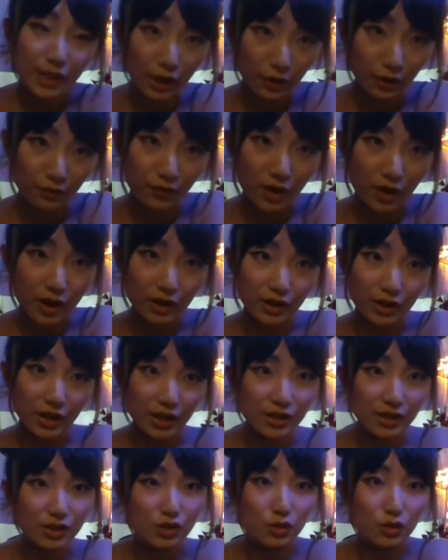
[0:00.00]
Care Fund
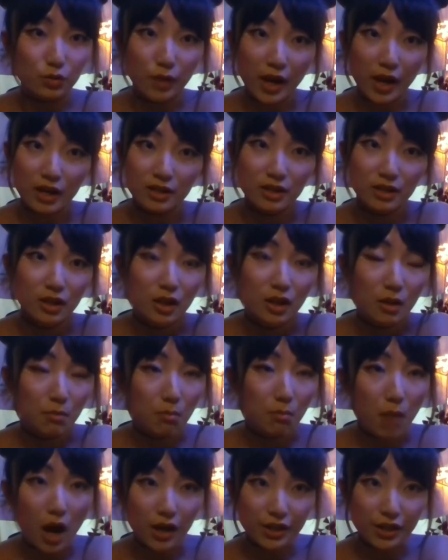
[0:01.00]
is direct
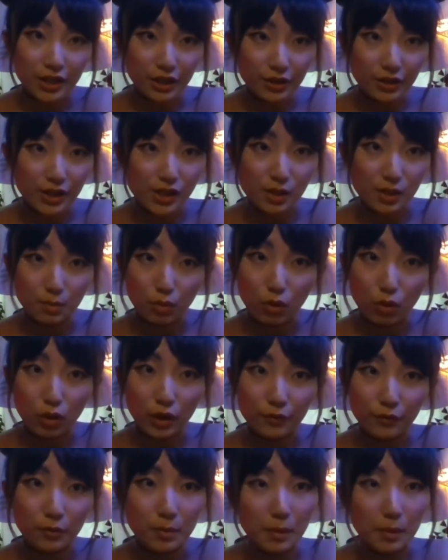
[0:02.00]
monetary
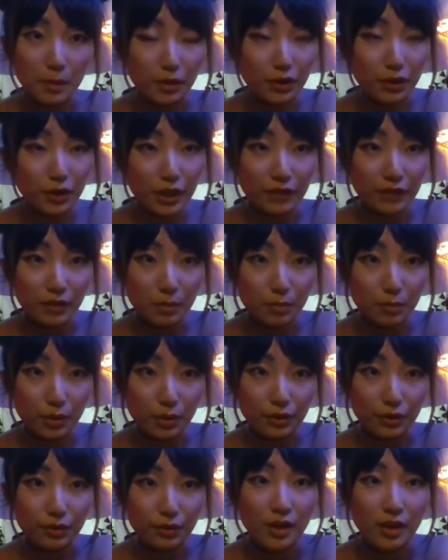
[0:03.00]
support for people that are giving
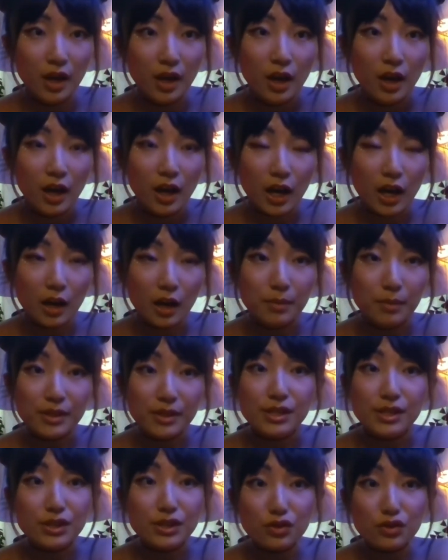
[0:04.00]
birth. Um, but
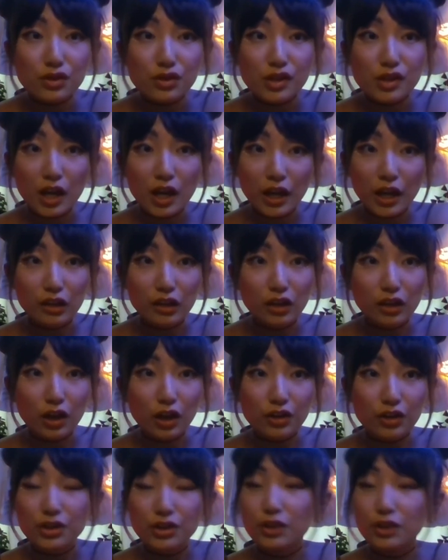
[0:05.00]
Sister Song at
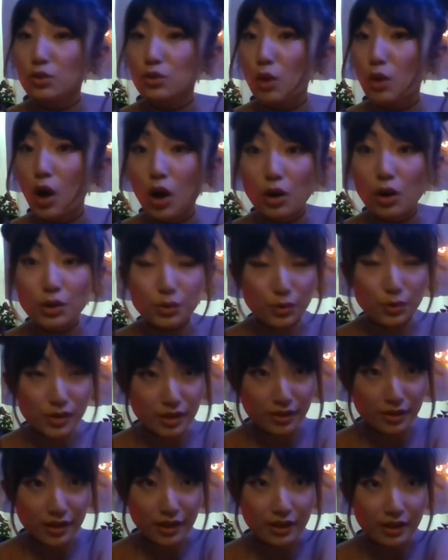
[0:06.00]
large, they do all sorts of
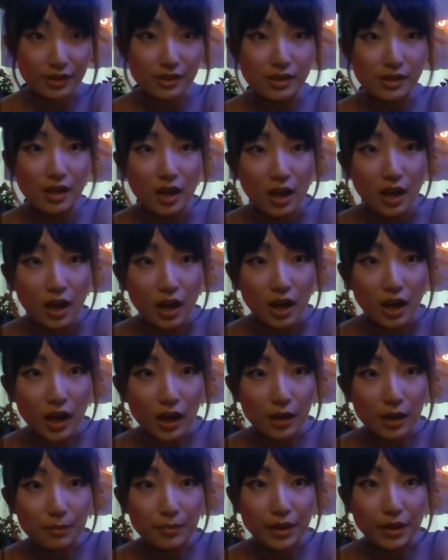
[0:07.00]
things,
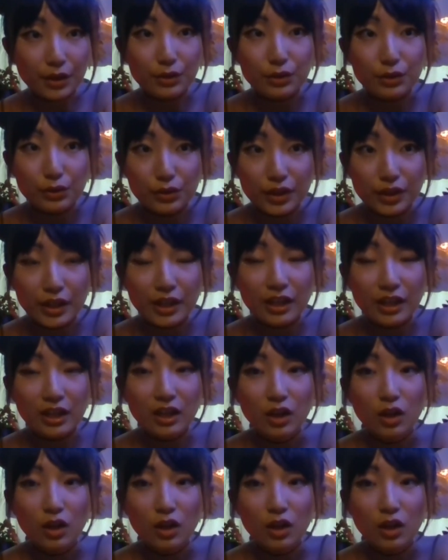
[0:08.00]
um, including